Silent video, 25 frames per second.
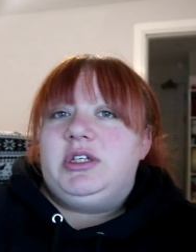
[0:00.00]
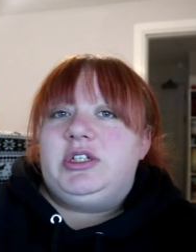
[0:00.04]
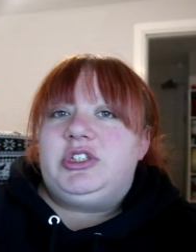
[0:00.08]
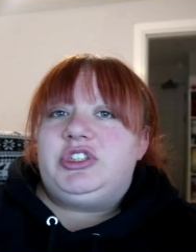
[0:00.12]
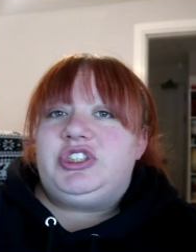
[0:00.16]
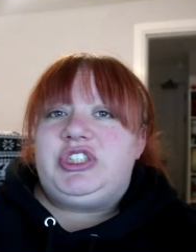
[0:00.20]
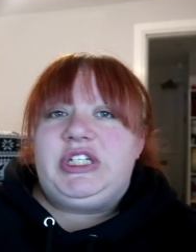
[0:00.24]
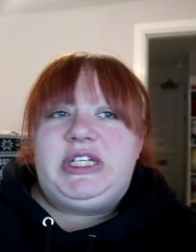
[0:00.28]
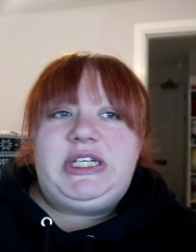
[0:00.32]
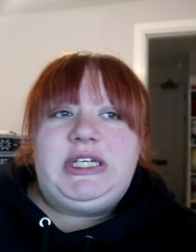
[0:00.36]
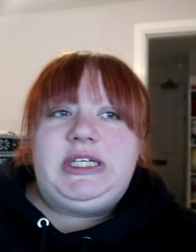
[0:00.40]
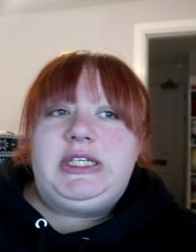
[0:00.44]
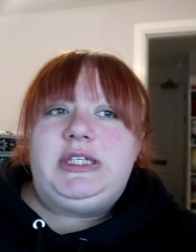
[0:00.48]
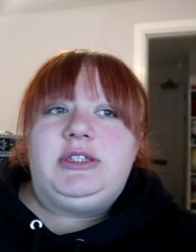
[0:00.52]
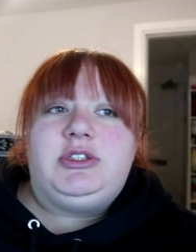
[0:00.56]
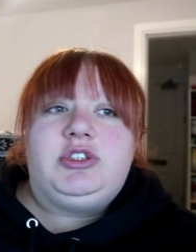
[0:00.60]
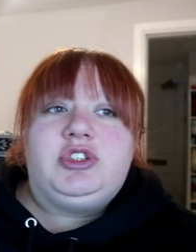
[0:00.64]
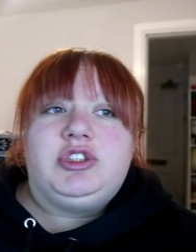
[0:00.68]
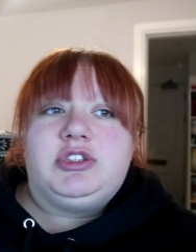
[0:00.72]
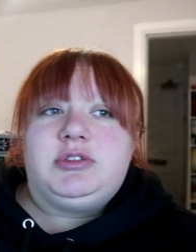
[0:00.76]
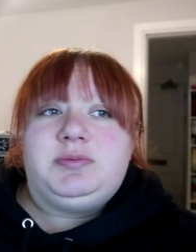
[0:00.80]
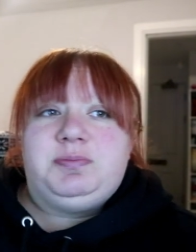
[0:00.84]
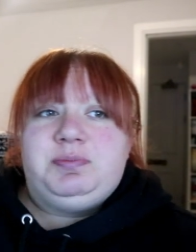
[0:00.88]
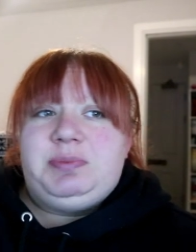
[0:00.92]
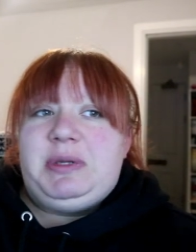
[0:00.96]
She
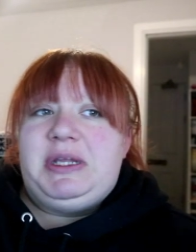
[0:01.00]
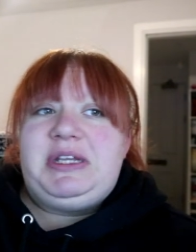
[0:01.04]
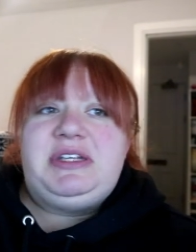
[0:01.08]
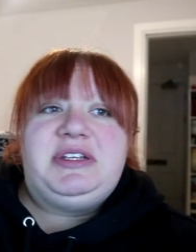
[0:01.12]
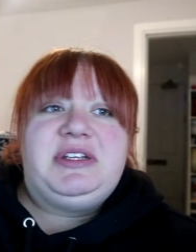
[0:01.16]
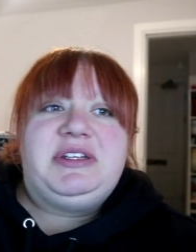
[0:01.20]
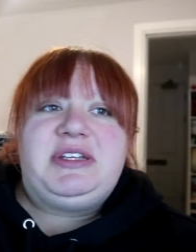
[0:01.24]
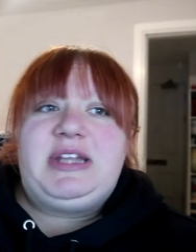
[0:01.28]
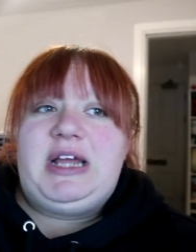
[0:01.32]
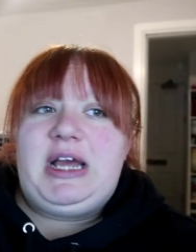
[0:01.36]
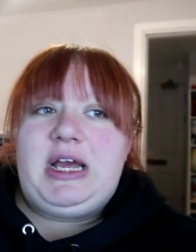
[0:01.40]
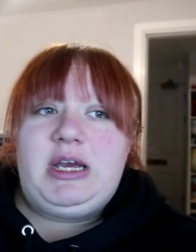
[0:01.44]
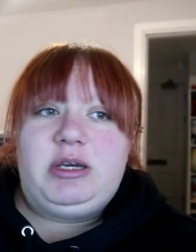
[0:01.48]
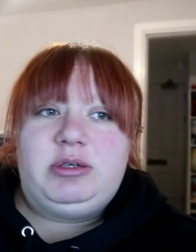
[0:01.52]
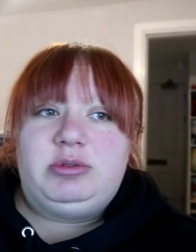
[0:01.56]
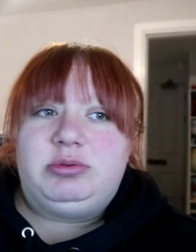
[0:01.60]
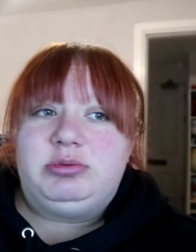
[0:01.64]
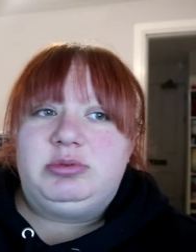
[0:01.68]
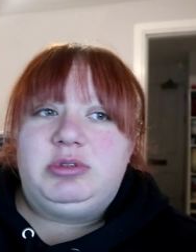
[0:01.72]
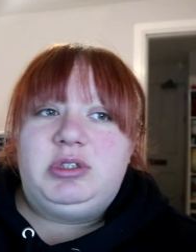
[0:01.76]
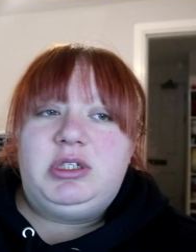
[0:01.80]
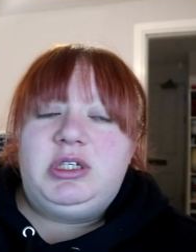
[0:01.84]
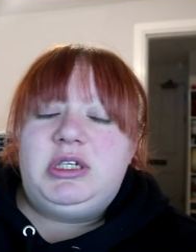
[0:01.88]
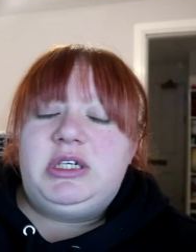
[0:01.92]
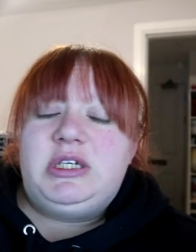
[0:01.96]
just pinned her
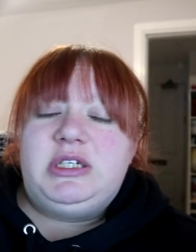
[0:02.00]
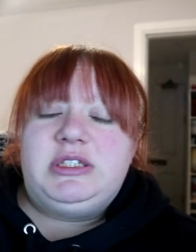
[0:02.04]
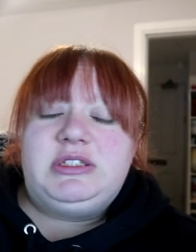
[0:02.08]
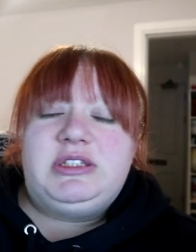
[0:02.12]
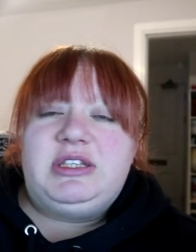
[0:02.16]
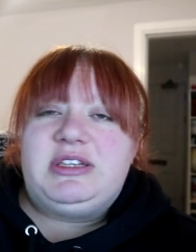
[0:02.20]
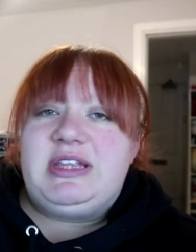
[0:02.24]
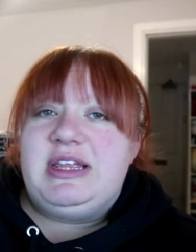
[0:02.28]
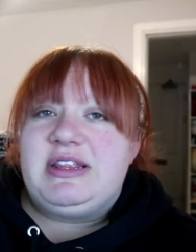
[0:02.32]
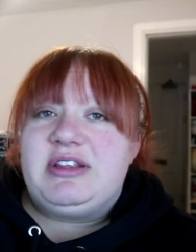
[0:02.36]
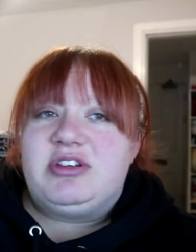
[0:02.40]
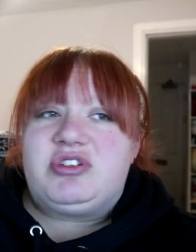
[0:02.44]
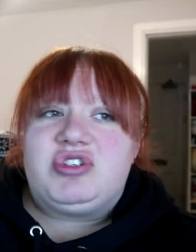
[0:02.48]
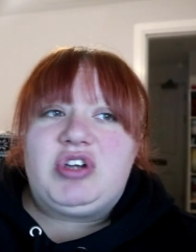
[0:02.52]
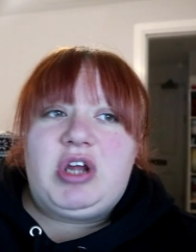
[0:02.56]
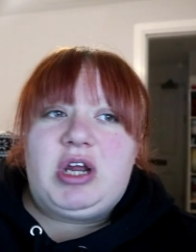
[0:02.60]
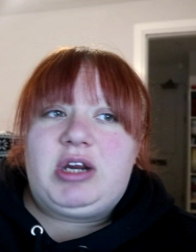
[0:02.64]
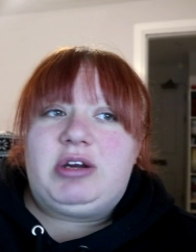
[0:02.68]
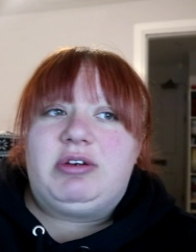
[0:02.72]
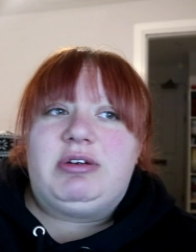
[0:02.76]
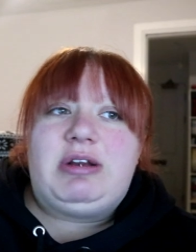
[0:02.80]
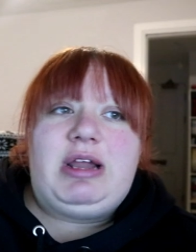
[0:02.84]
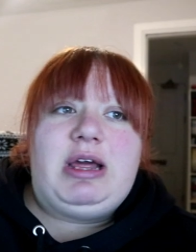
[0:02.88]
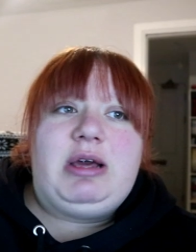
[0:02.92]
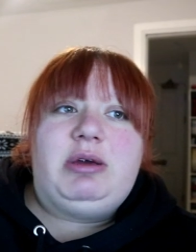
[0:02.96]
down to take the
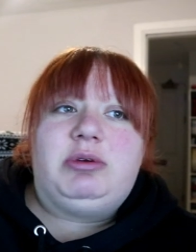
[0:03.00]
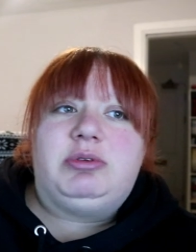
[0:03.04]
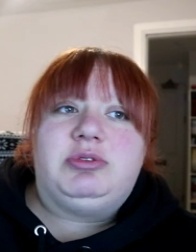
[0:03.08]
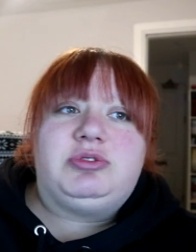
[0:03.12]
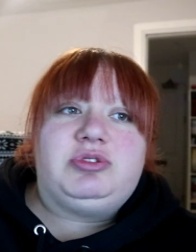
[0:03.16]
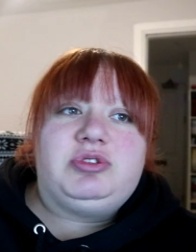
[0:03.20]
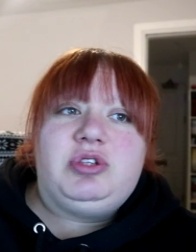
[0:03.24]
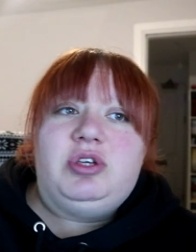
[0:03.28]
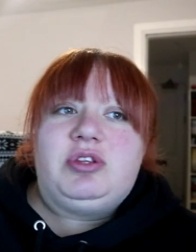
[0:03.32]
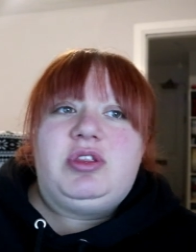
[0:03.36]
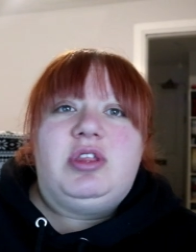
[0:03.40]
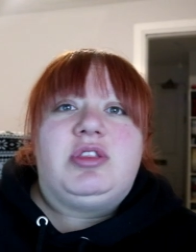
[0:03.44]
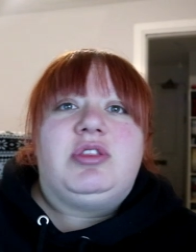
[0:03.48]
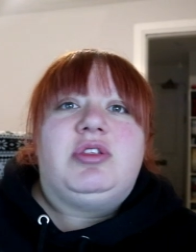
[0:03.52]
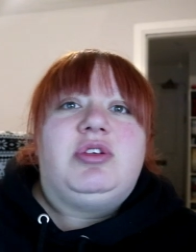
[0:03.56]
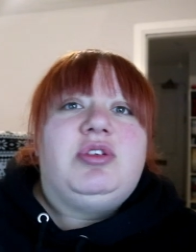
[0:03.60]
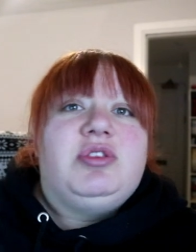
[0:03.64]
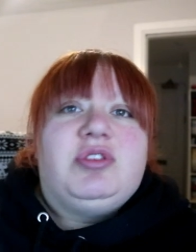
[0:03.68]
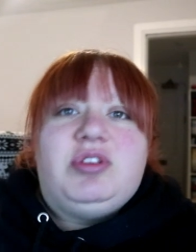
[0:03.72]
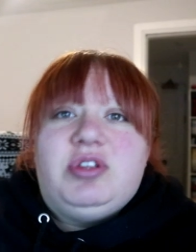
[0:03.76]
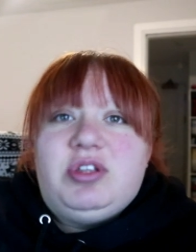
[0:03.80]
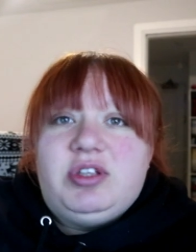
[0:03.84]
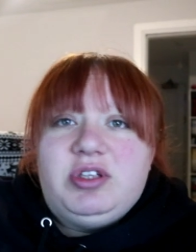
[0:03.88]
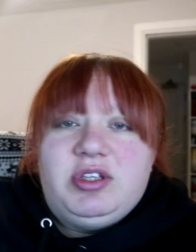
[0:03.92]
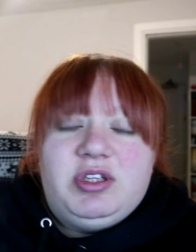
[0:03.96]
tracker out so that the
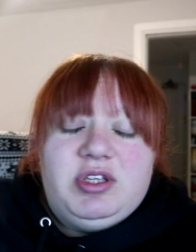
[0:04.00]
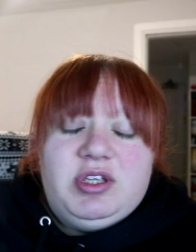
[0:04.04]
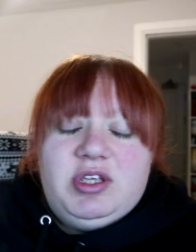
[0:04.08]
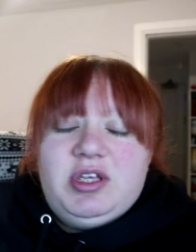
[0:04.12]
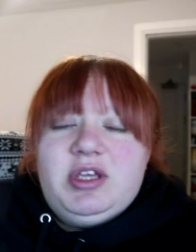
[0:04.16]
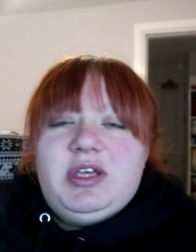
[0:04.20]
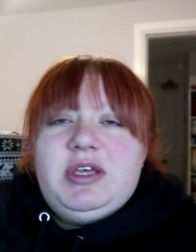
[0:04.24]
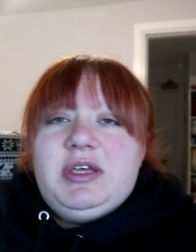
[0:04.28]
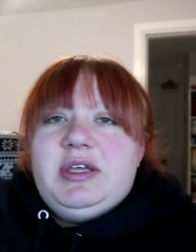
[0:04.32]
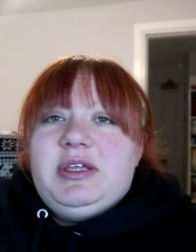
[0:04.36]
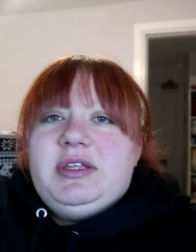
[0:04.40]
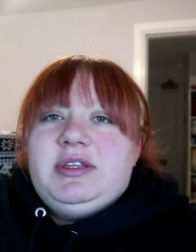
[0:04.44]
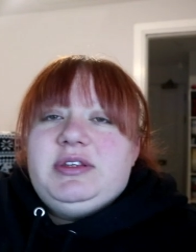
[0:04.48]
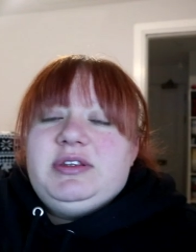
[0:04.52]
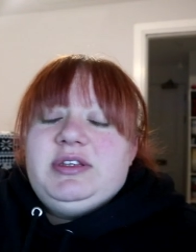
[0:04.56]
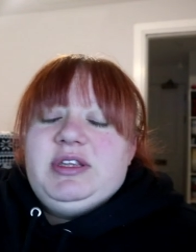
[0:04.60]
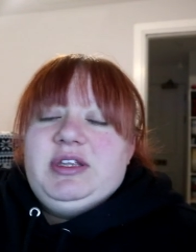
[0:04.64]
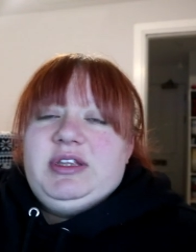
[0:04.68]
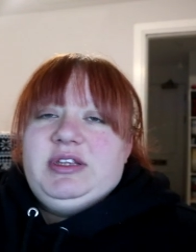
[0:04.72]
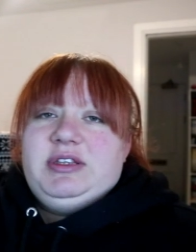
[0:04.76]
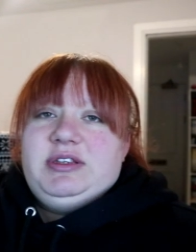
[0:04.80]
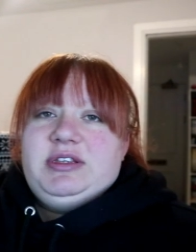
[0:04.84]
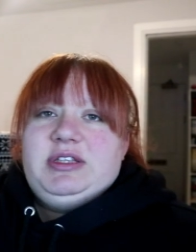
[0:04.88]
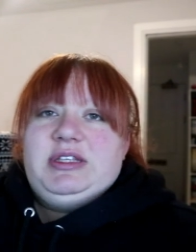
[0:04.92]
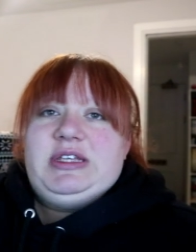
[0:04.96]
other
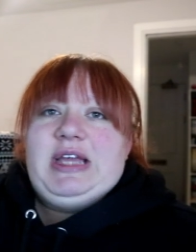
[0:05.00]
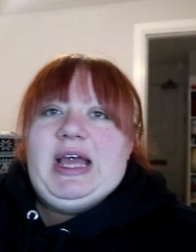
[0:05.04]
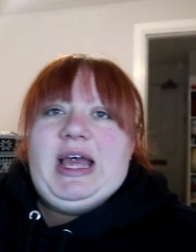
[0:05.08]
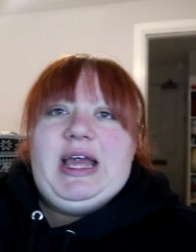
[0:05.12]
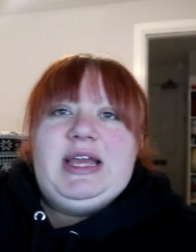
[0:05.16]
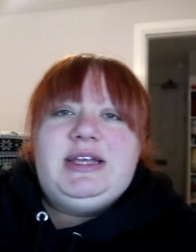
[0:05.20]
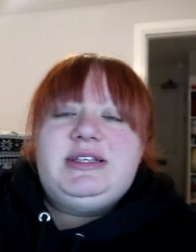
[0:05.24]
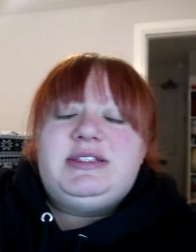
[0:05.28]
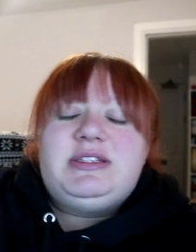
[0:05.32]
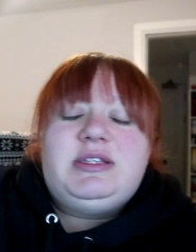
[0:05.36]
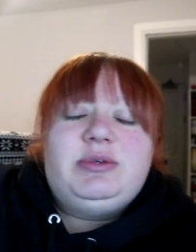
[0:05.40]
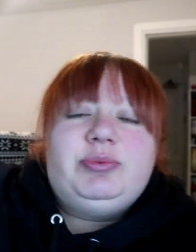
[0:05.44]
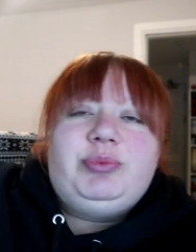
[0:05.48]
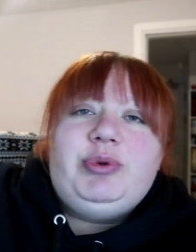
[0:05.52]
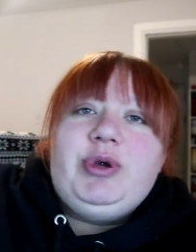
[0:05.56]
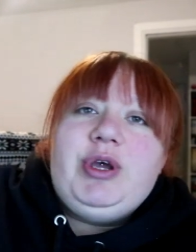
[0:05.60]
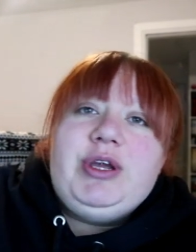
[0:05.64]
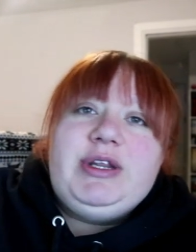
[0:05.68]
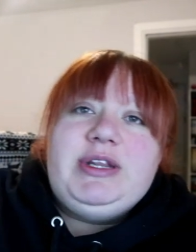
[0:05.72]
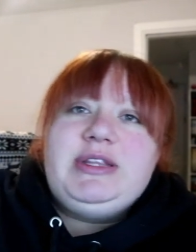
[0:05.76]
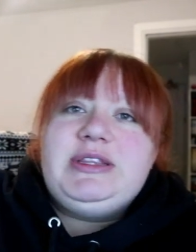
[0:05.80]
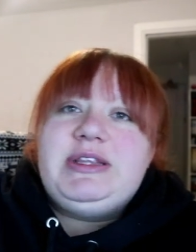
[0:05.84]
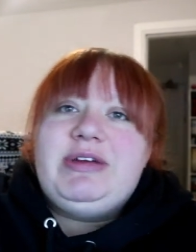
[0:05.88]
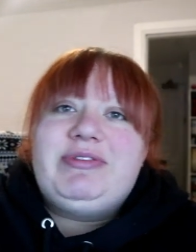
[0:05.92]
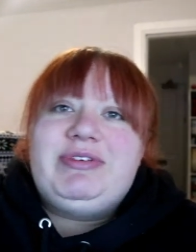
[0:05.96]
the, the guys that
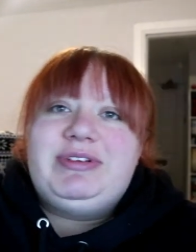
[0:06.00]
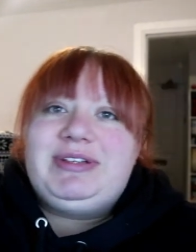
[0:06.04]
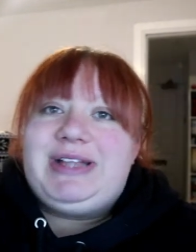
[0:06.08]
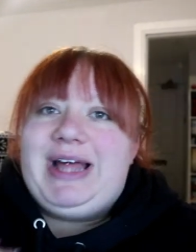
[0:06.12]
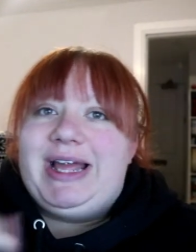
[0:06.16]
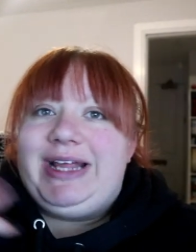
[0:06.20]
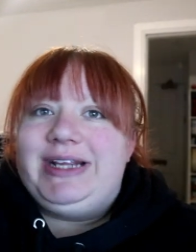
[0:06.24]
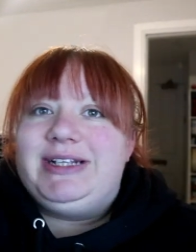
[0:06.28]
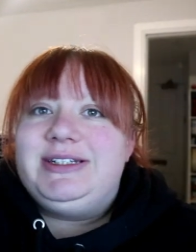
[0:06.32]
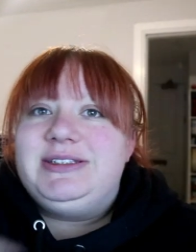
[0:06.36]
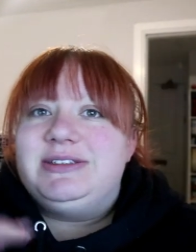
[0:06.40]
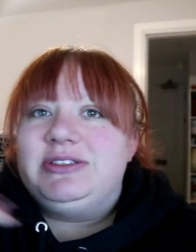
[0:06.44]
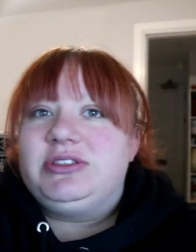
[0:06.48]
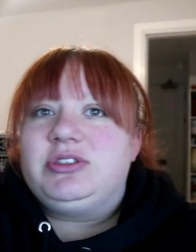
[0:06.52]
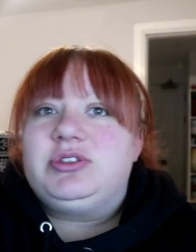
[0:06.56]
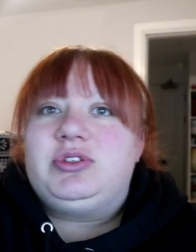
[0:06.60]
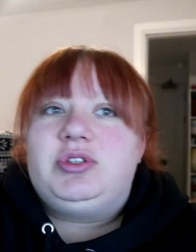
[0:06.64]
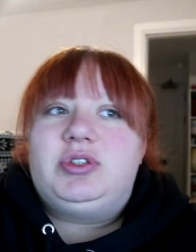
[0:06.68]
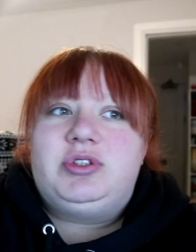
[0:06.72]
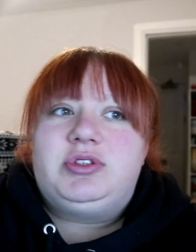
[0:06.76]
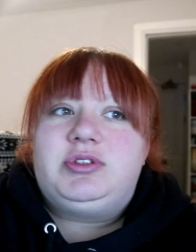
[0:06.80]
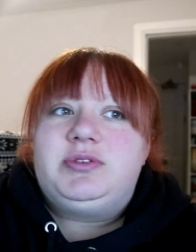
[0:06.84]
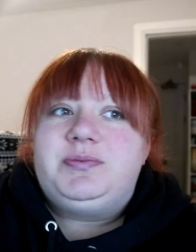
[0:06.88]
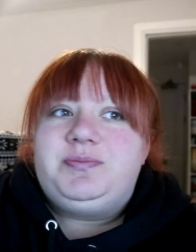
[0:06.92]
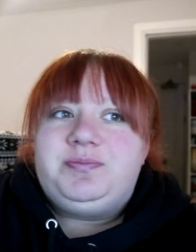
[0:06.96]
weren't in their alliance
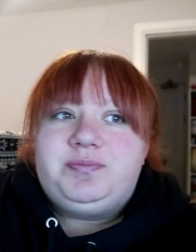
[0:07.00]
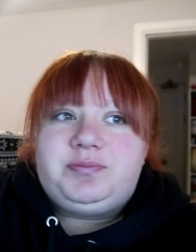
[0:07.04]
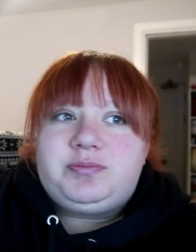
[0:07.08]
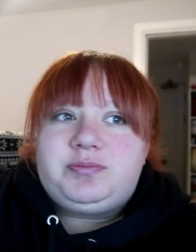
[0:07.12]
could